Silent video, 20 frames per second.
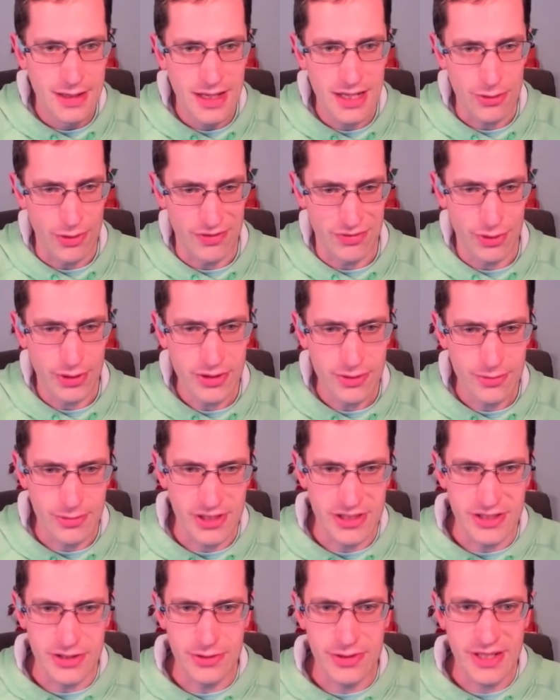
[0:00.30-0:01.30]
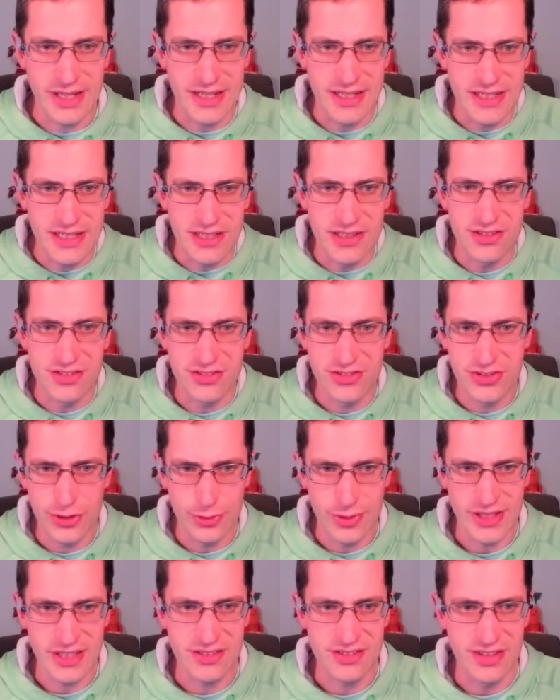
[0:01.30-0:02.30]
Hello everyone, well the UK is
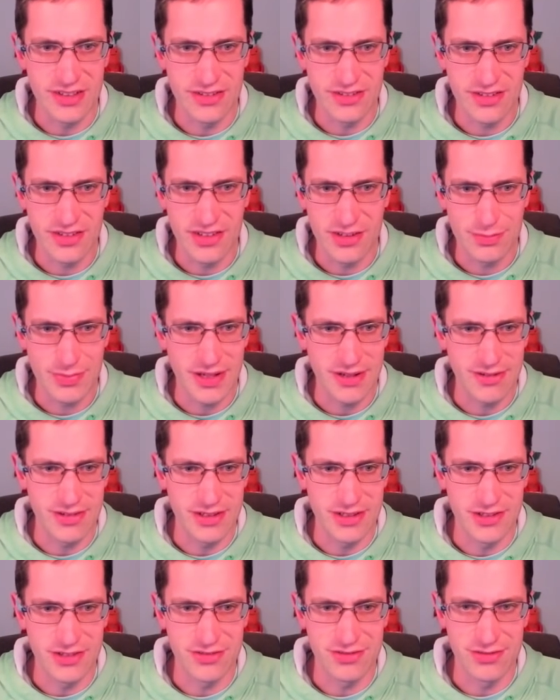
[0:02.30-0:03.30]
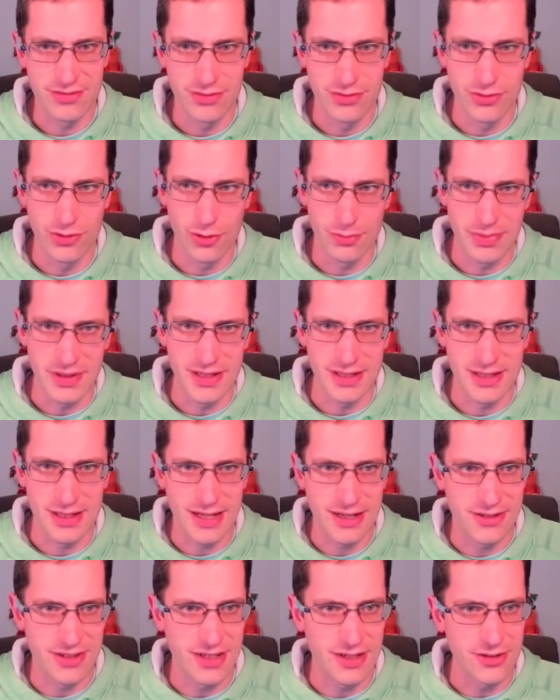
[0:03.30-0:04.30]
two weeks into this period of not being
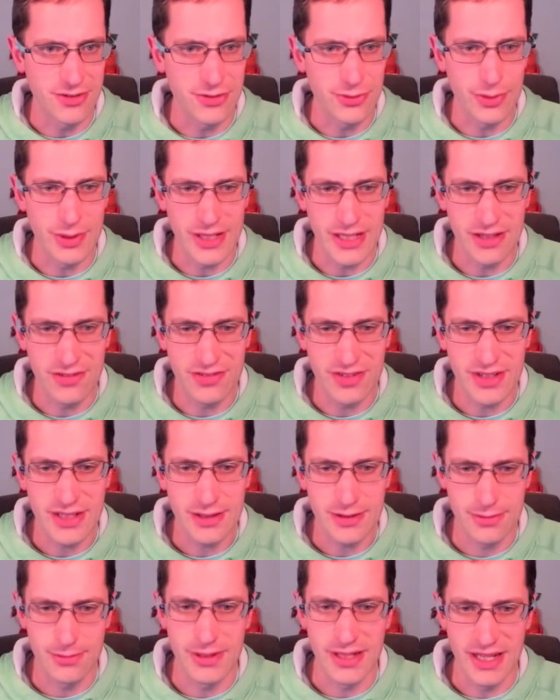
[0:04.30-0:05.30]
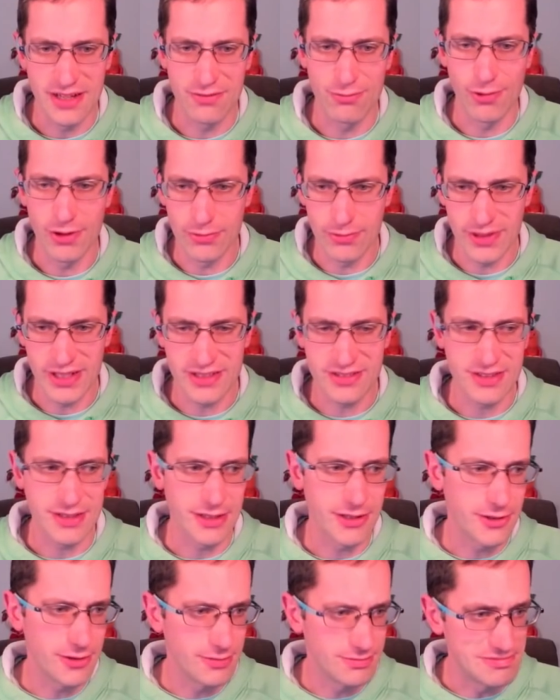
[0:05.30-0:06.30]
allowed out and doing anything. We have one week to
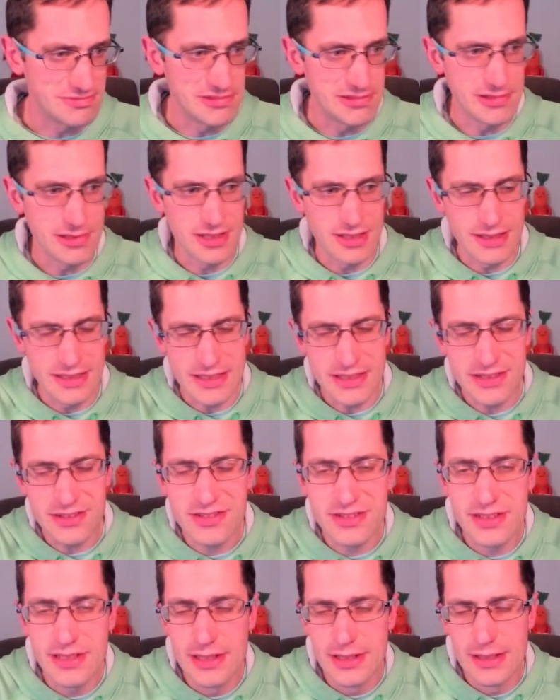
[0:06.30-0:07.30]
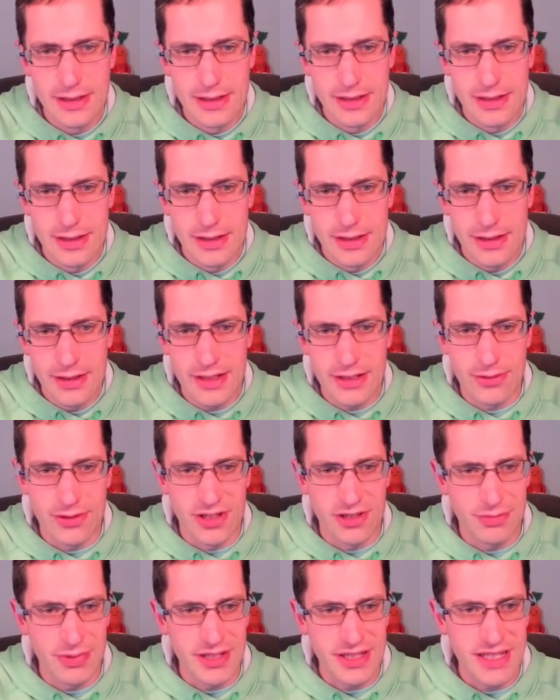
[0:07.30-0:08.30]
go, at least. Anyway,
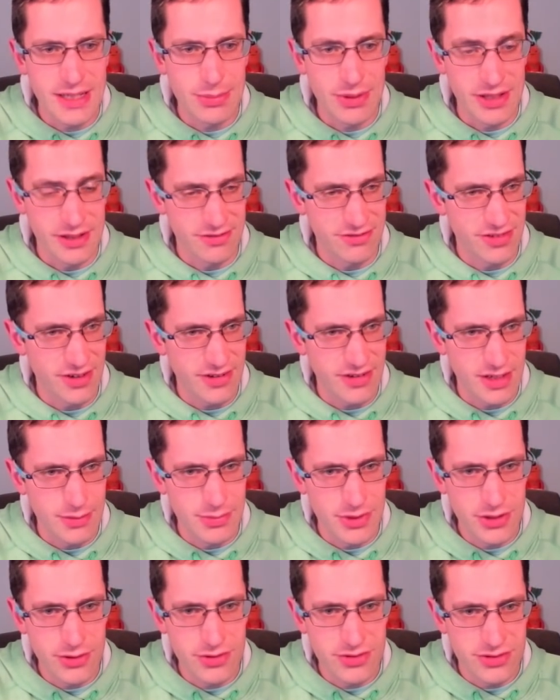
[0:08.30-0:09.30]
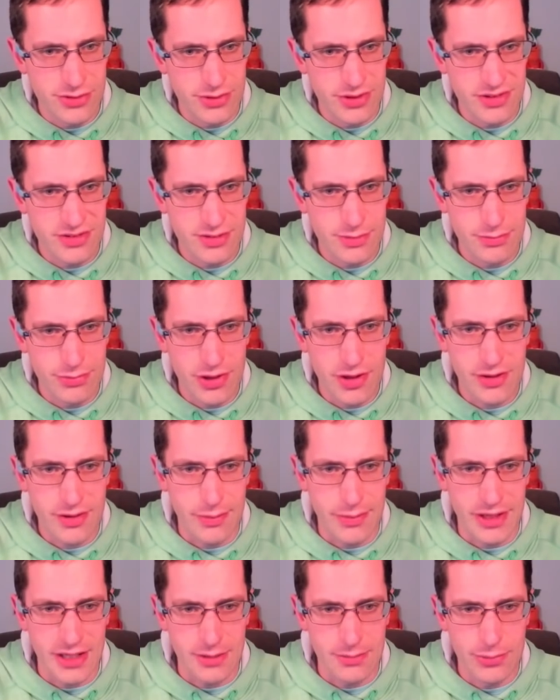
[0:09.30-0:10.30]
I've been keeping very amused doing some
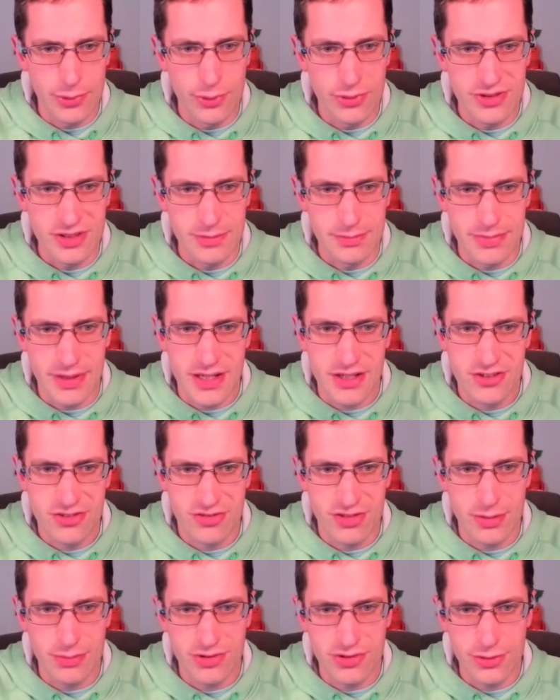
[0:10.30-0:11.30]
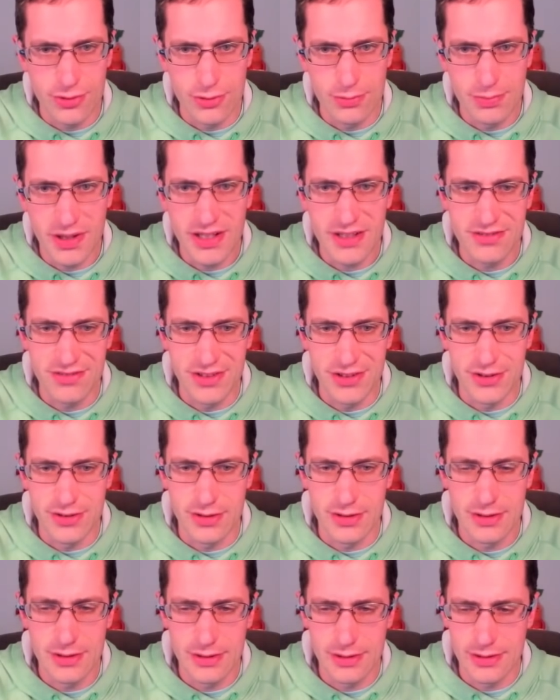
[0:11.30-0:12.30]
programming, porting bash scripts to
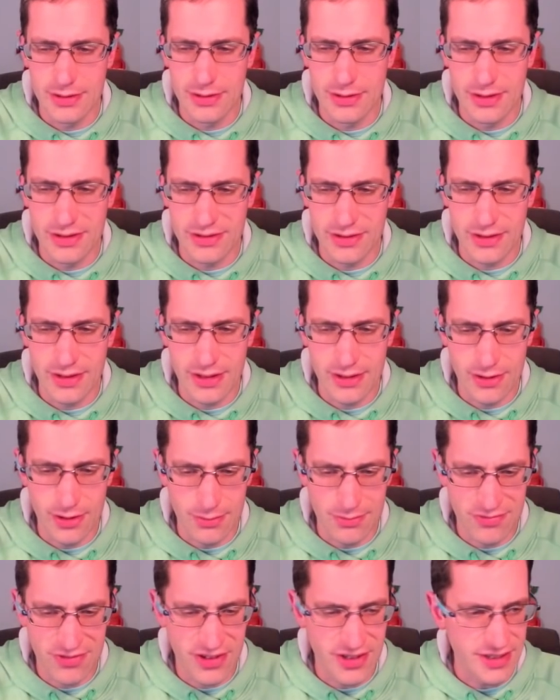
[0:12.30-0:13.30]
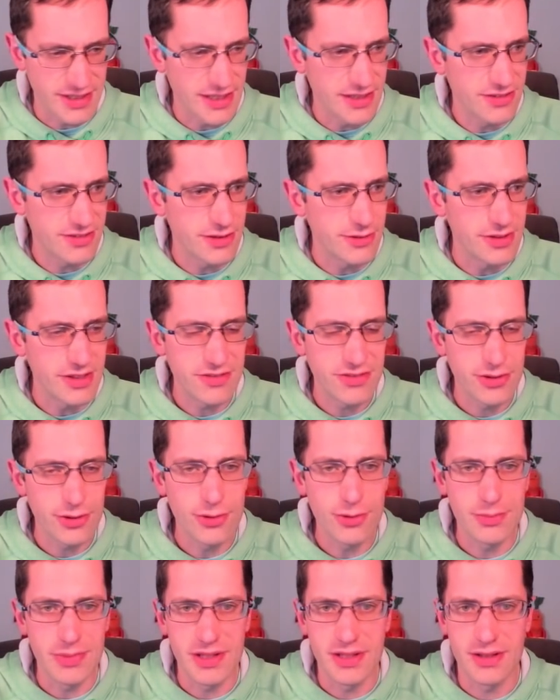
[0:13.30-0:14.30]
Python. Uh, I don't know how I'm finding it so
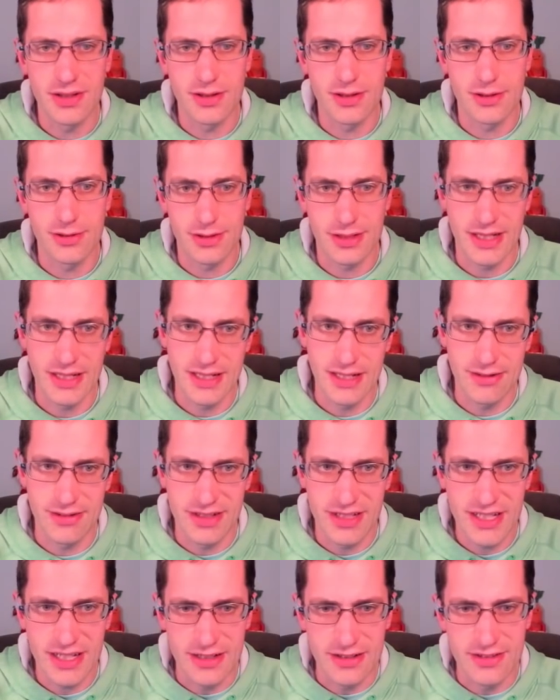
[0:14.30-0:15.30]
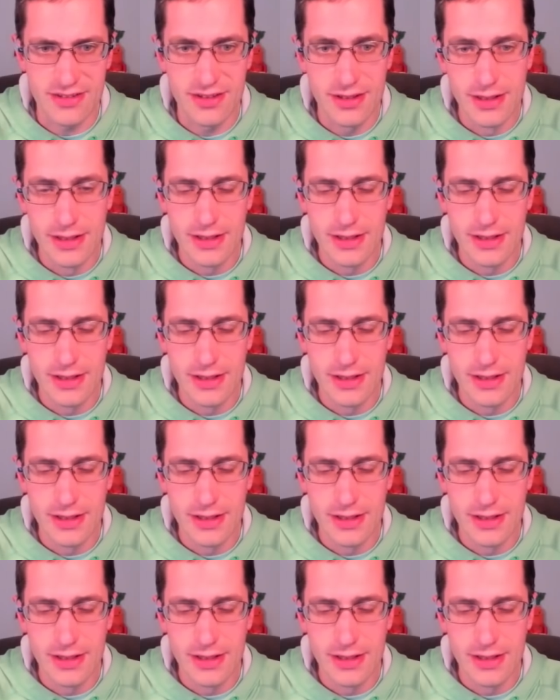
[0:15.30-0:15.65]
difficult, but I'll get there in the end.